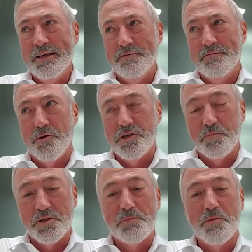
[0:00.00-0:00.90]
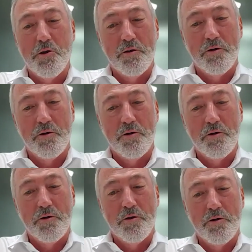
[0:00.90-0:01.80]
very bespoke
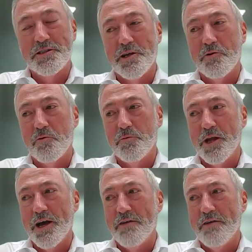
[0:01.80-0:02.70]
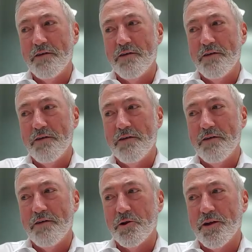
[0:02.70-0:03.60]
sort of activities, so we'll be able to
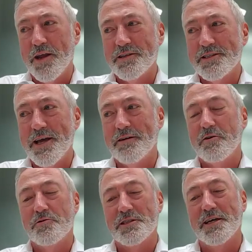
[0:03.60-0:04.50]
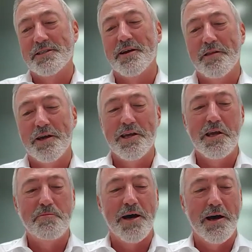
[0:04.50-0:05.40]
announce that. And of course that's another key
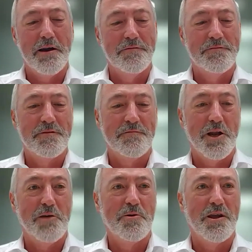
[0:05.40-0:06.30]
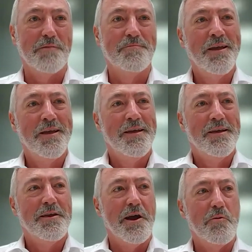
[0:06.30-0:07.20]
part of developing
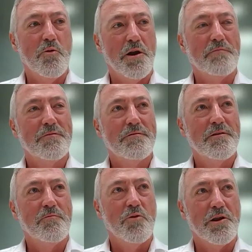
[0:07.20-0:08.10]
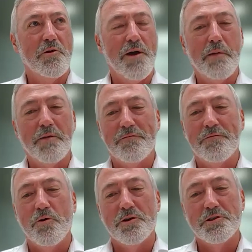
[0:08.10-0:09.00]
what you're aiming
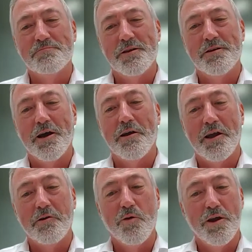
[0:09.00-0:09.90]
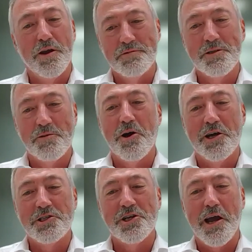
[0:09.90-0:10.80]
for is a green supply
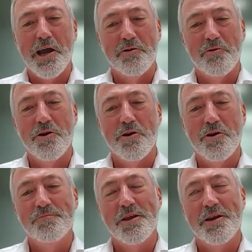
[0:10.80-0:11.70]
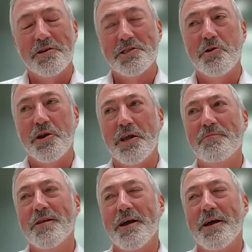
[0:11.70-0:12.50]
chain, or certainly